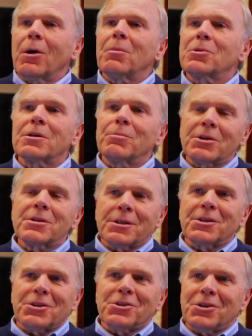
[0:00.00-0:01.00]
almost a business
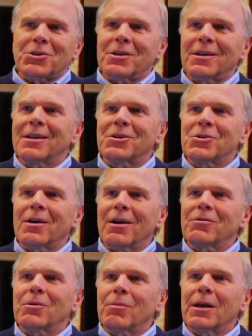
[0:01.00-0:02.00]
decision that you
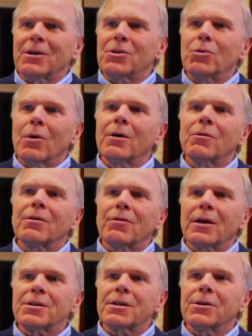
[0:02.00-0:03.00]
have to make. Do you want to
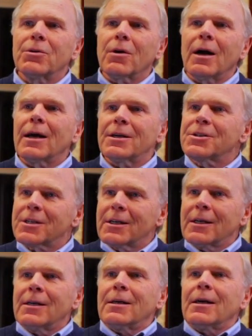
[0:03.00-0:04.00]
invest in your eyes,
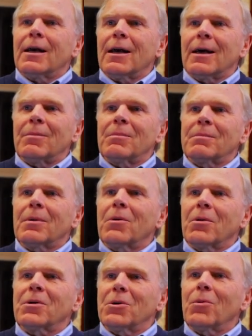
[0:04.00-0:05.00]

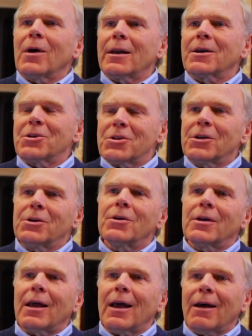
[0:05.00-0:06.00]
or do you want to continue
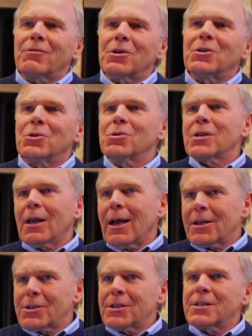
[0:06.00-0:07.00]
to have to use
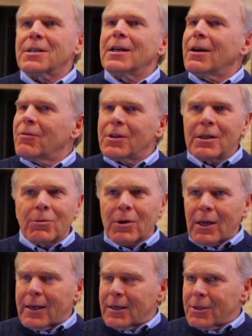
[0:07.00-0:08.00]
glasses and everything
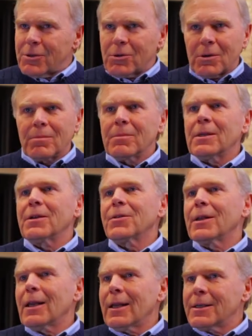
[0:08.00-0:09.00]
related to them? You know,
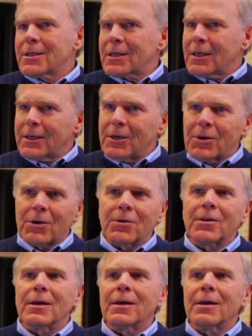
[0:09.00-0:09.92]
the lens cleaner,